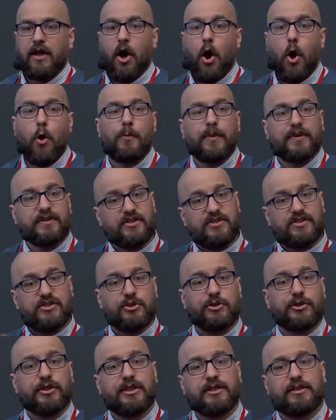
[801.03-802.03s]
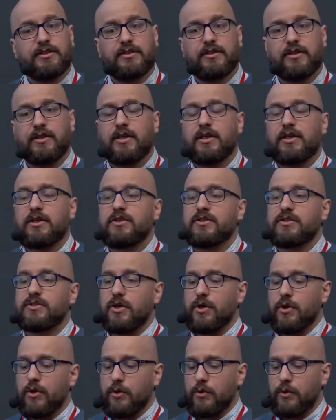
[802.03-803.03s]
open the circuit
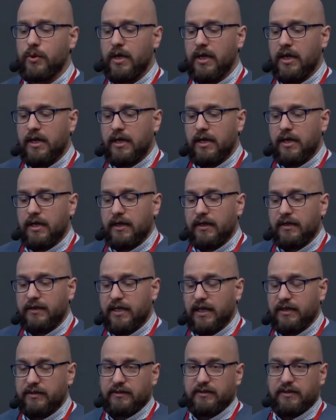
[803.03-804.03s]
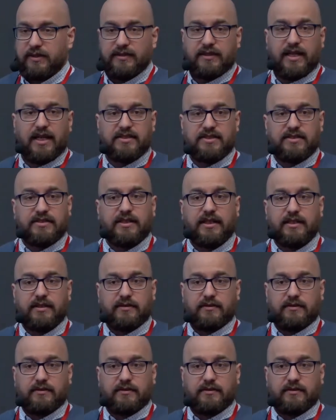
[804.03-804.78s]
so that it doesn't,